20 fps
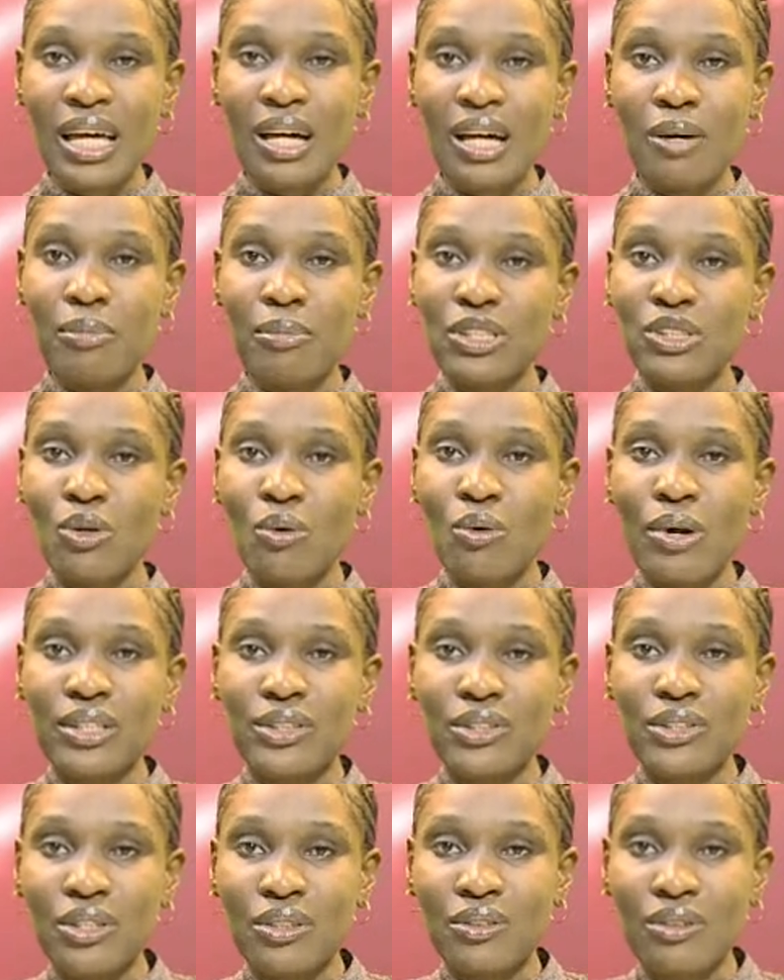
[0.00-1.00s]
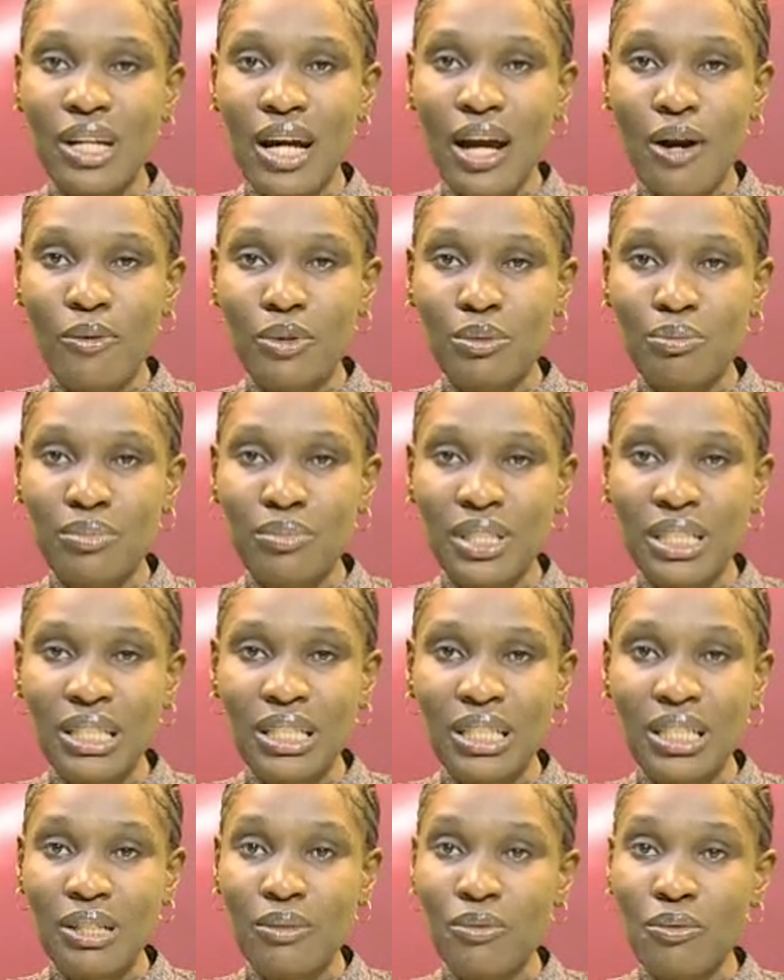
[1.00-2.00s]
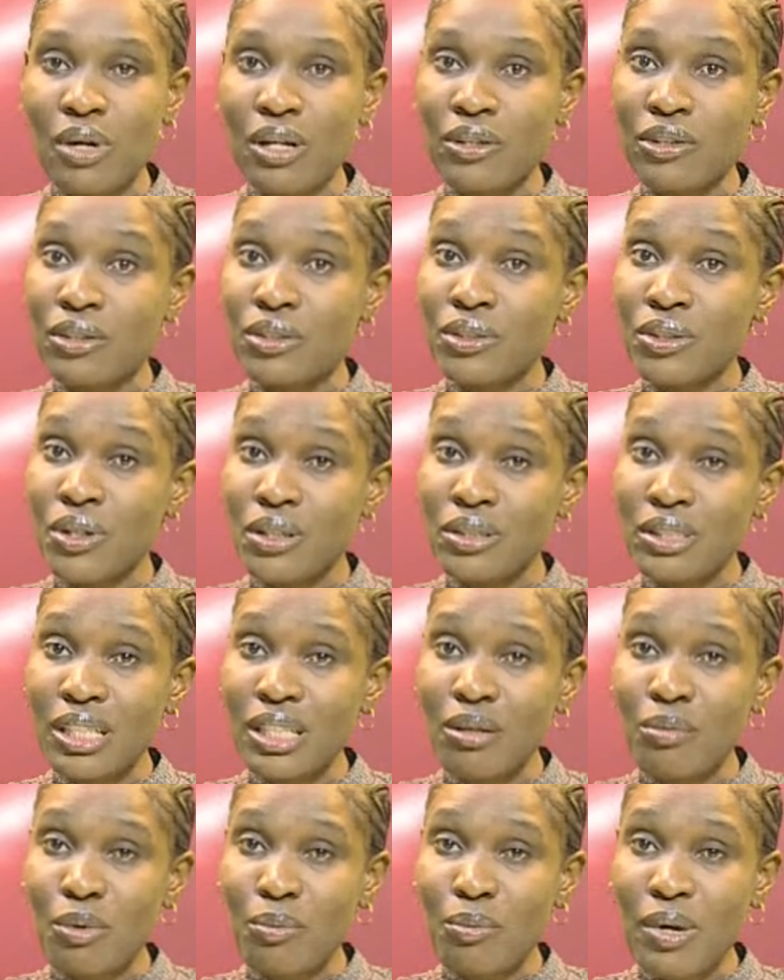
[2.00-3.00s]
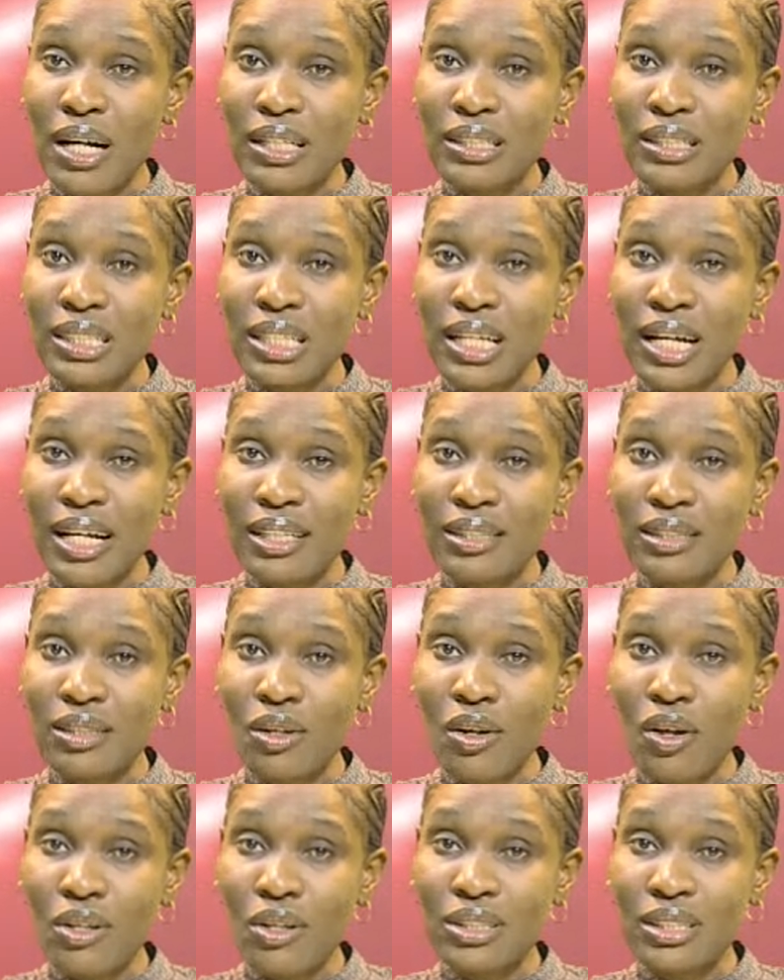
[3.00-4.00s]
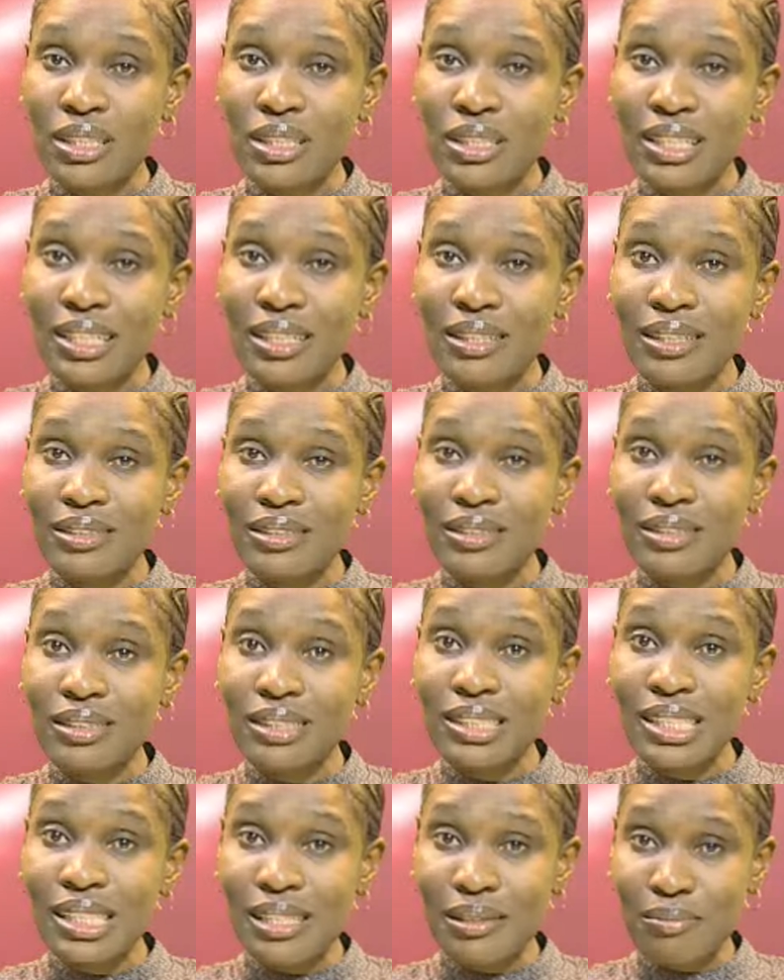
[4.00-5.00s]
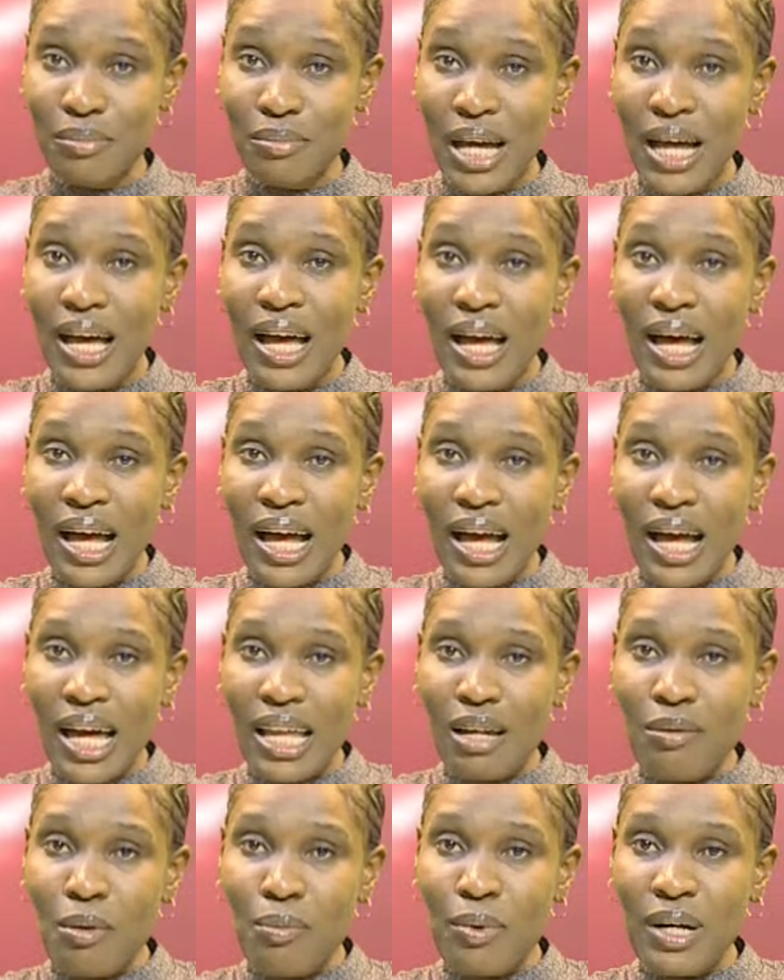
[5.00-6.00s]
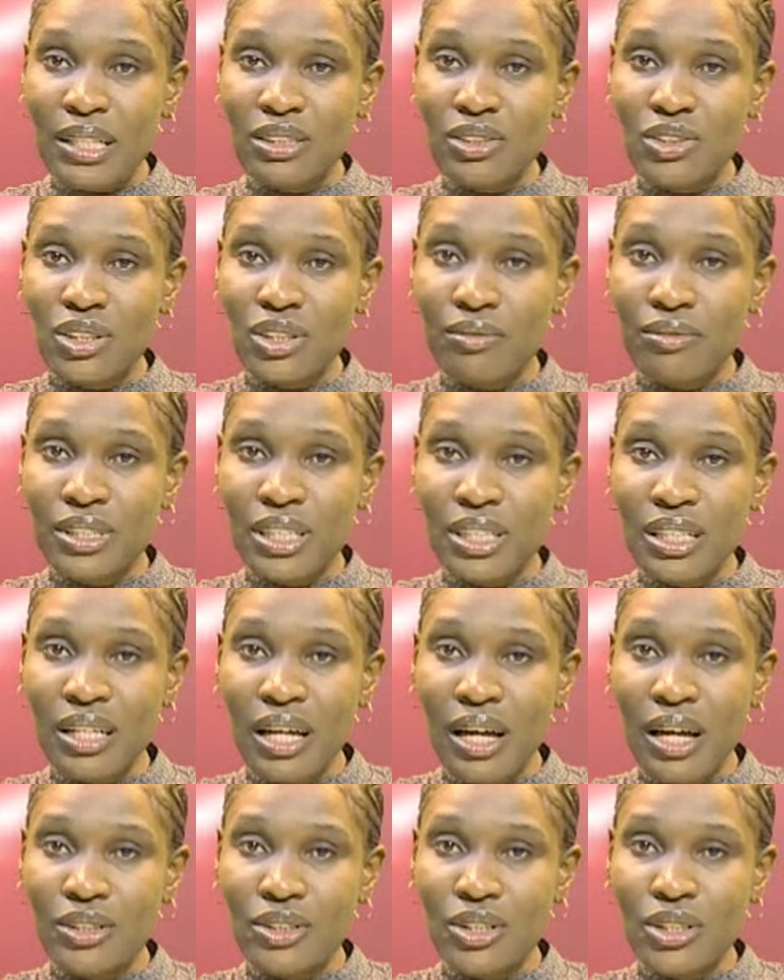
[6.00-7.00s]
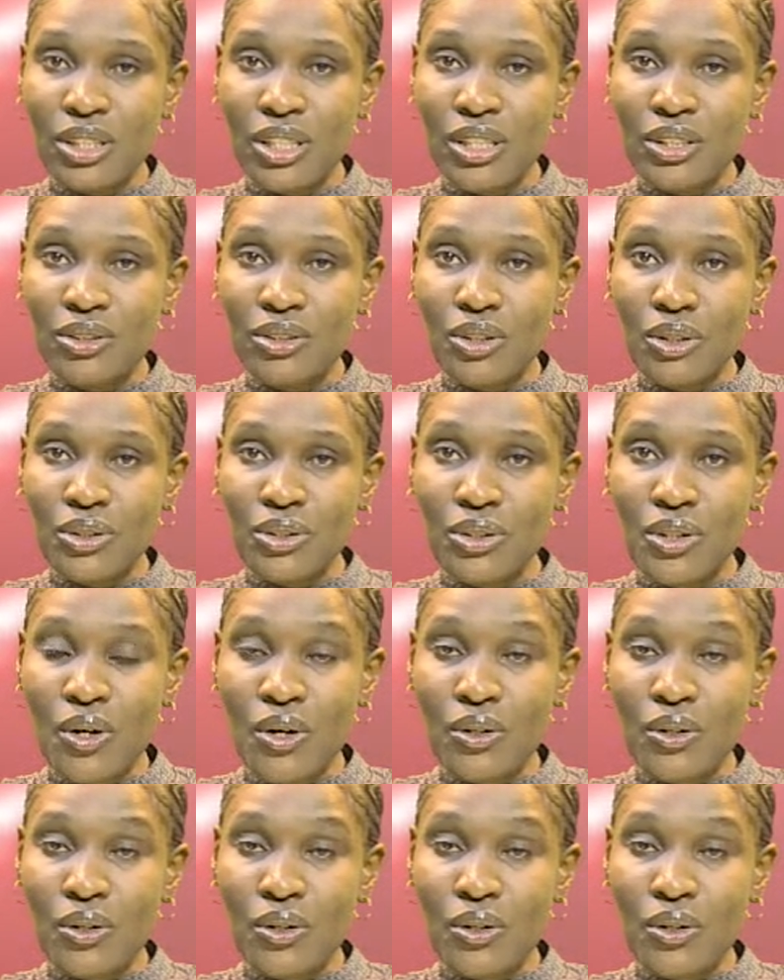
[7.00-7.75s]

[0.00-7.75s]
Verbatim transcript: A major question now would be whether or not the Labour Party has lost its steam. A Labour Party chieftain, engineer Dr.